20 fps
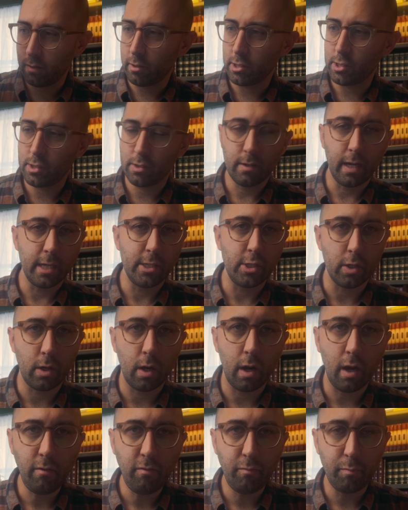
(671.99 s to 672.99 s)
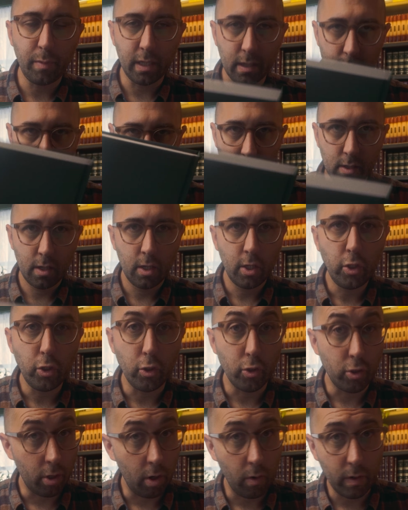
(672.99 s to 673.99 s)
which I took off because
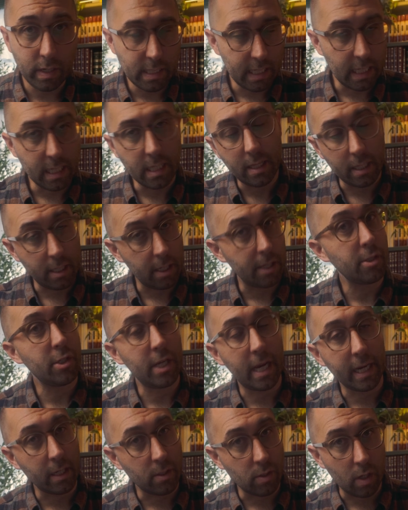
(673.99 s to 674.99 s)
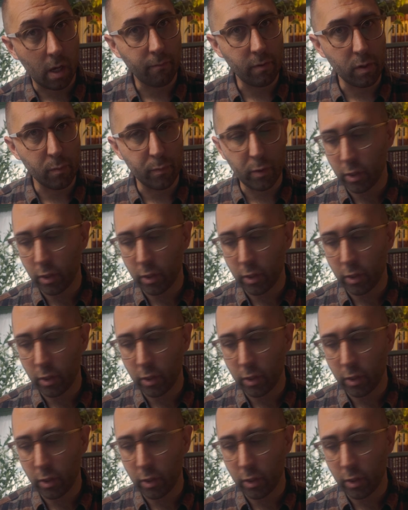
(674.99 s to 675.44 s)
you should always take the dust jackets off your